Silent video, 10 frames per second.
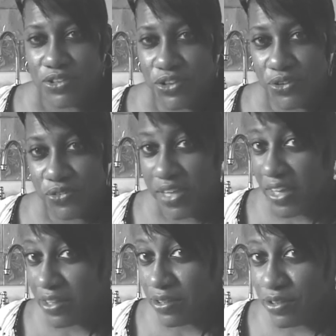So
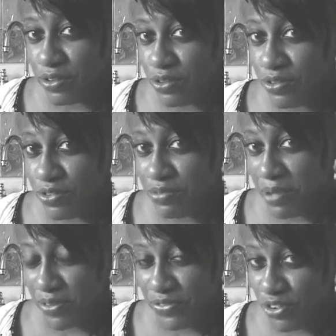that concludes
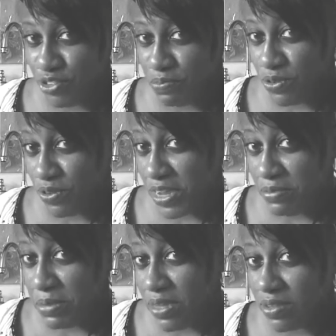my first
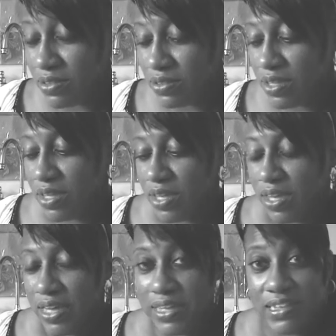pureed meal.
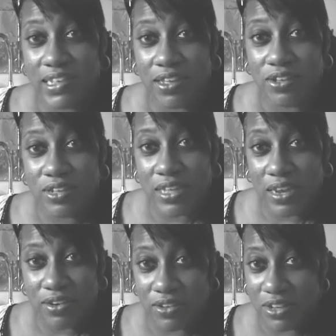I guess I could
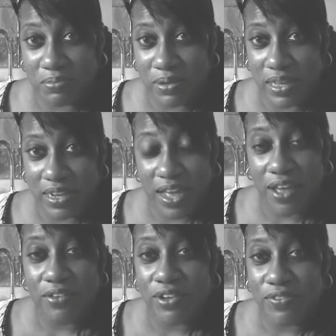get it on the plate.
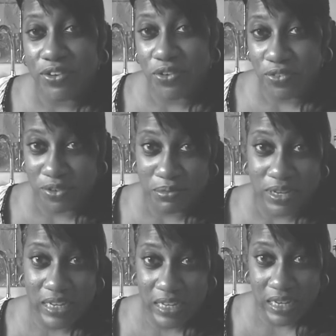I don't even know if I'm
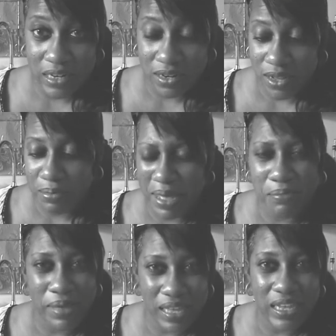going to heat it up. I
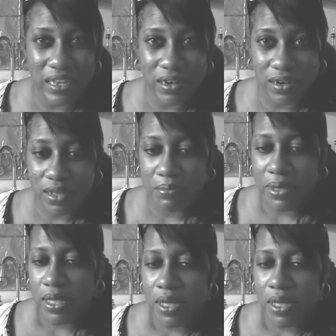may heat it up.